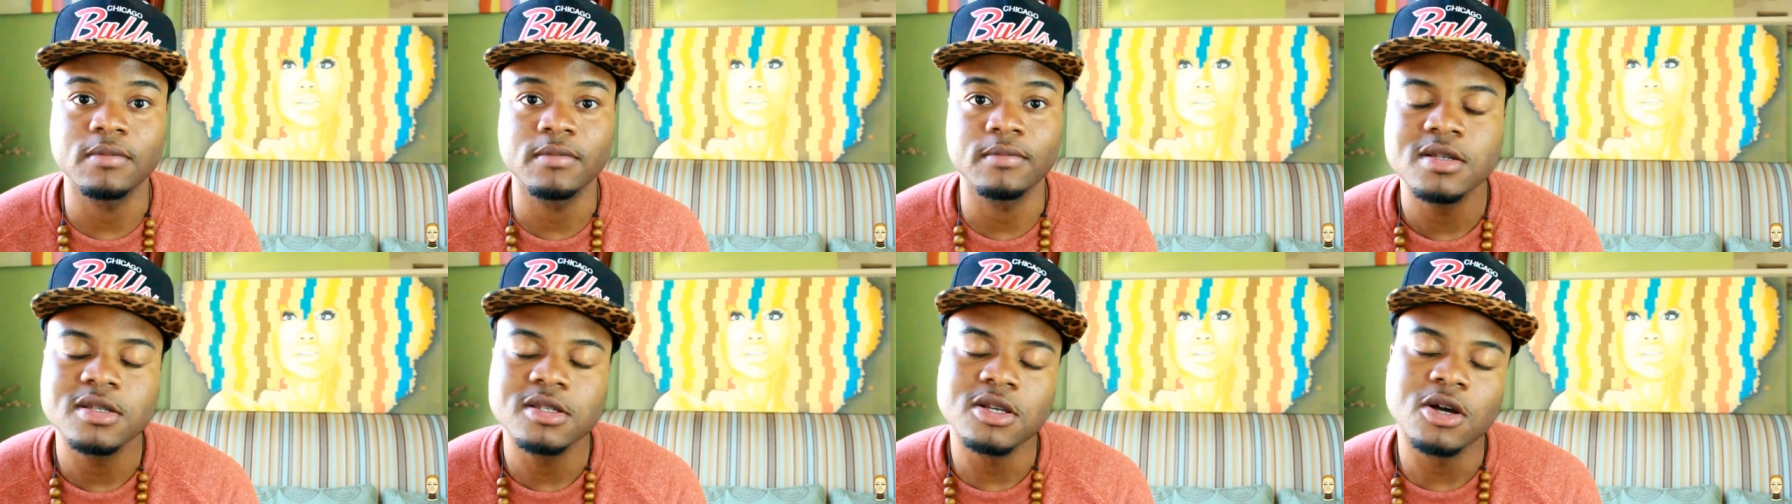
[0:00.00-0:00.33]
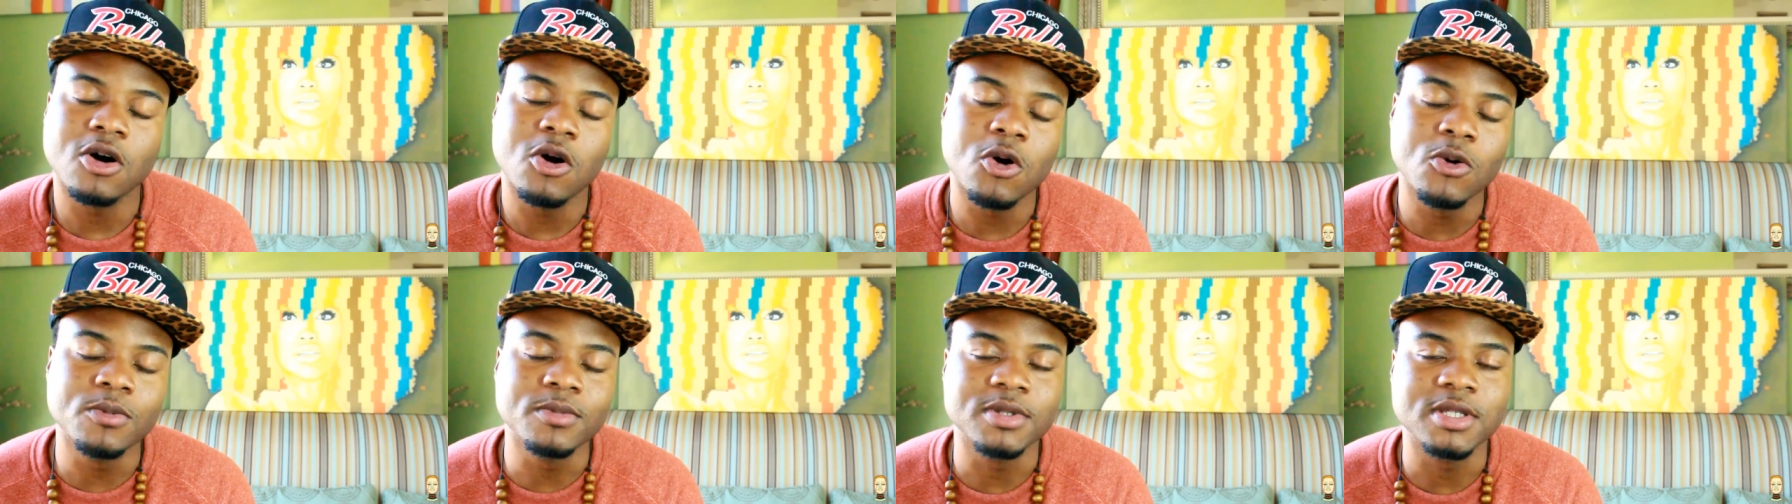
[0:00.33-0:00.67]
So
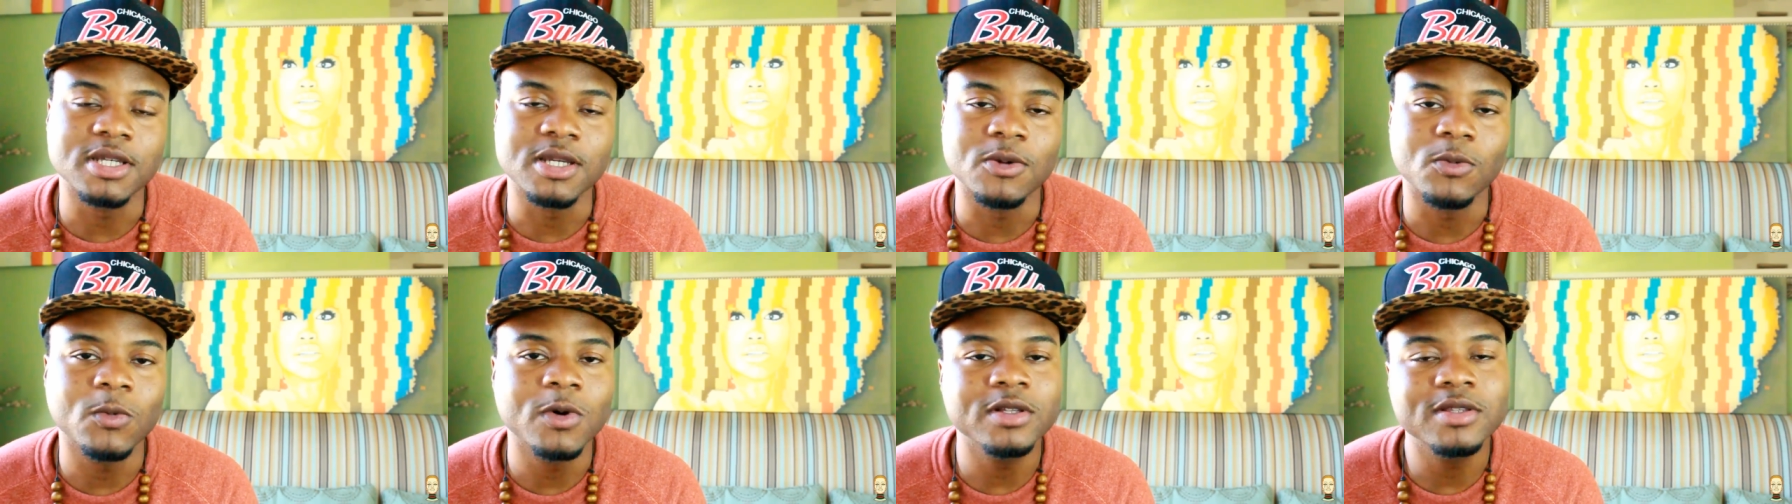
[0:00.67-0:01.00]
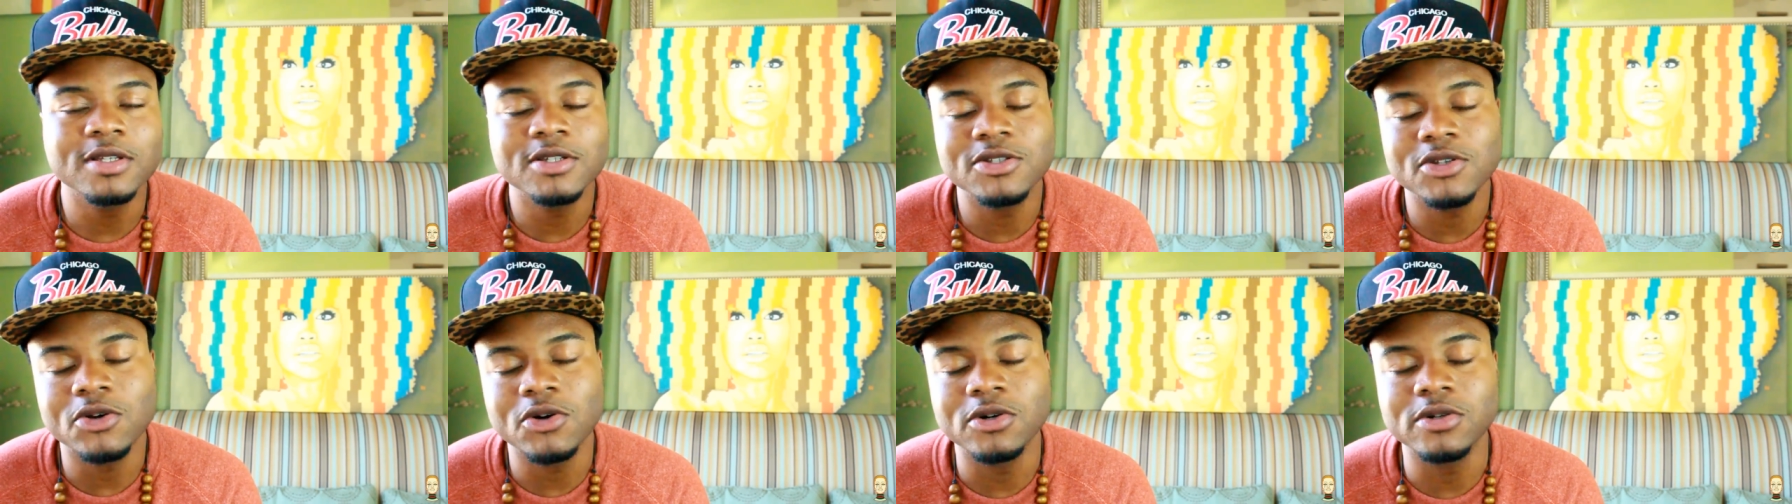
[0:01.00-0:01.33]
home team, what
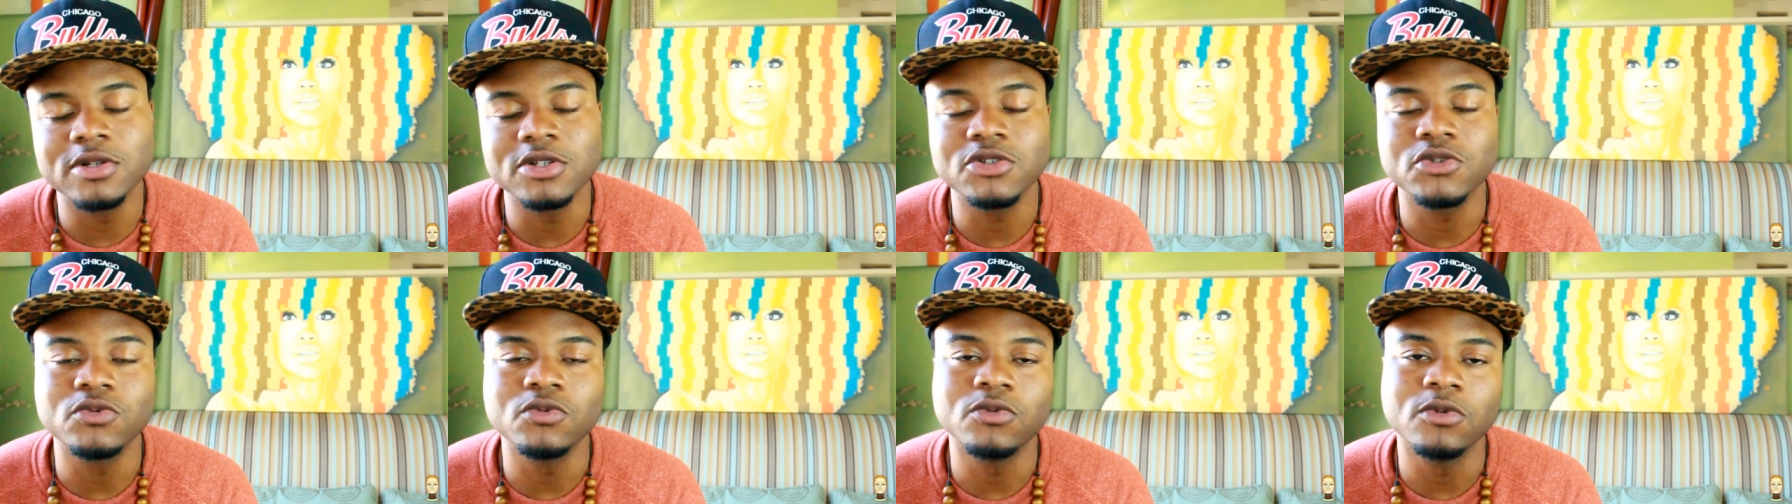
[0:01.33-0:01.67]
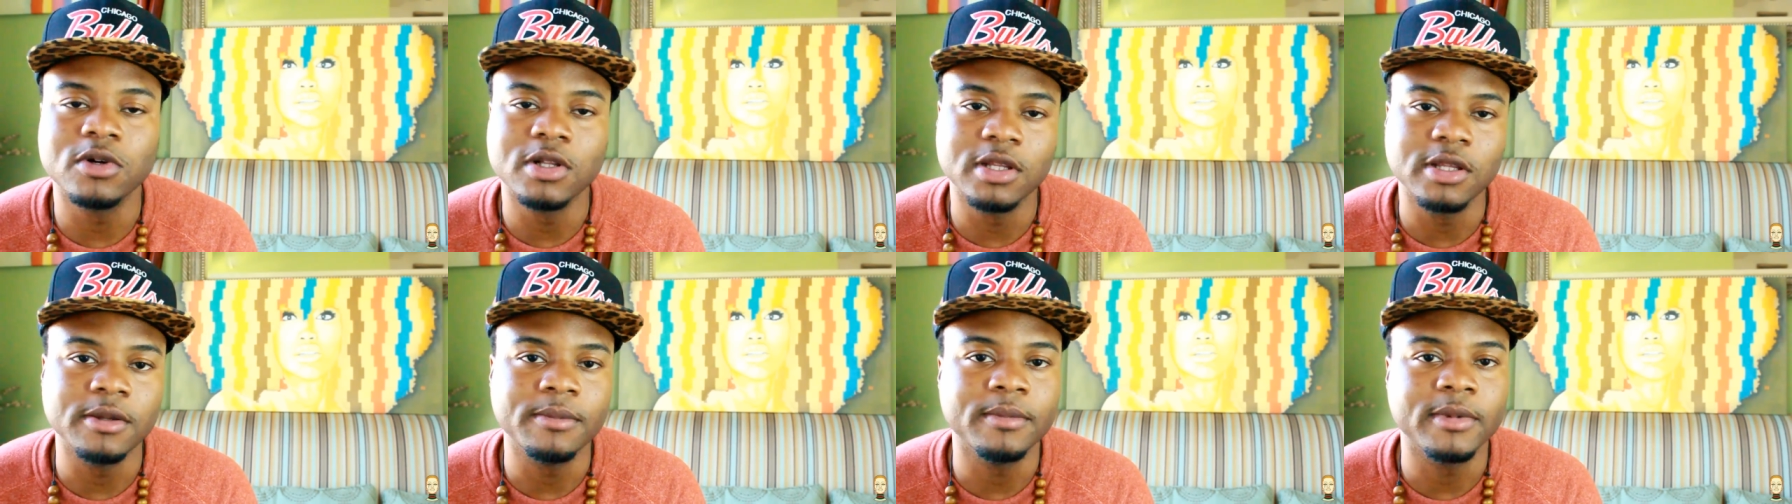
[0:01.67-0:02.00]
does all this
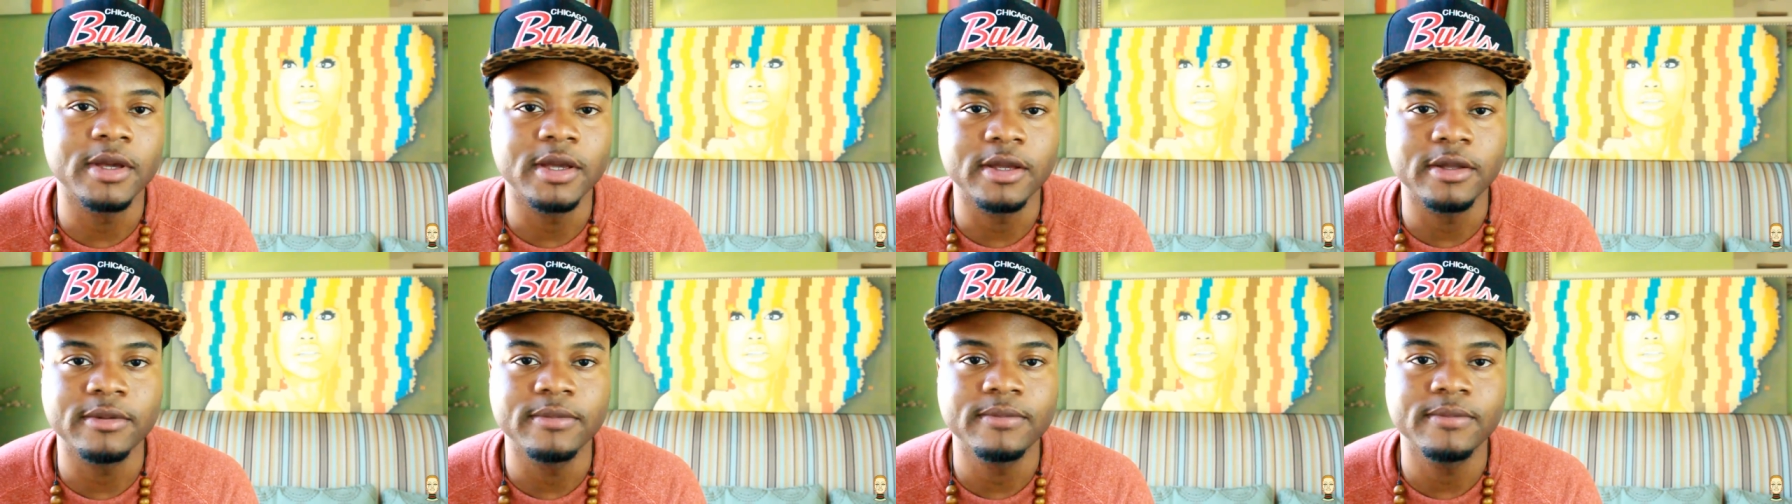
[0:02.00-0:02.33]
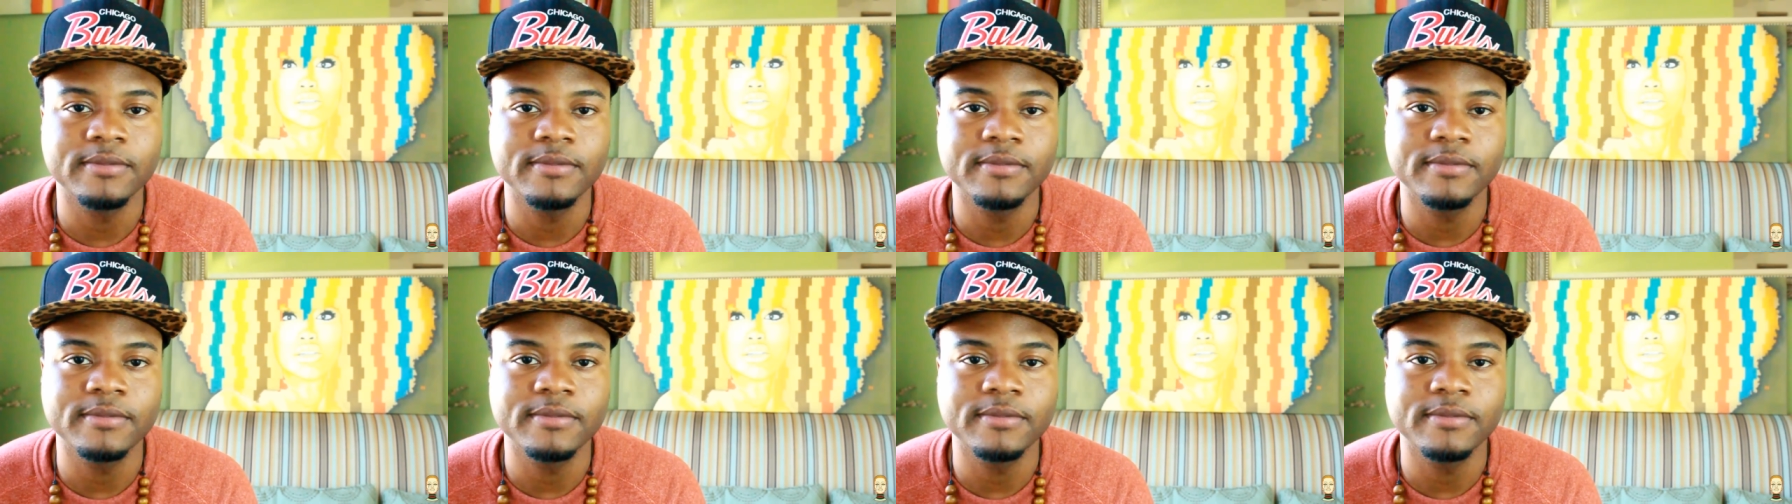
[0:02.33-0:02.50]
really mean?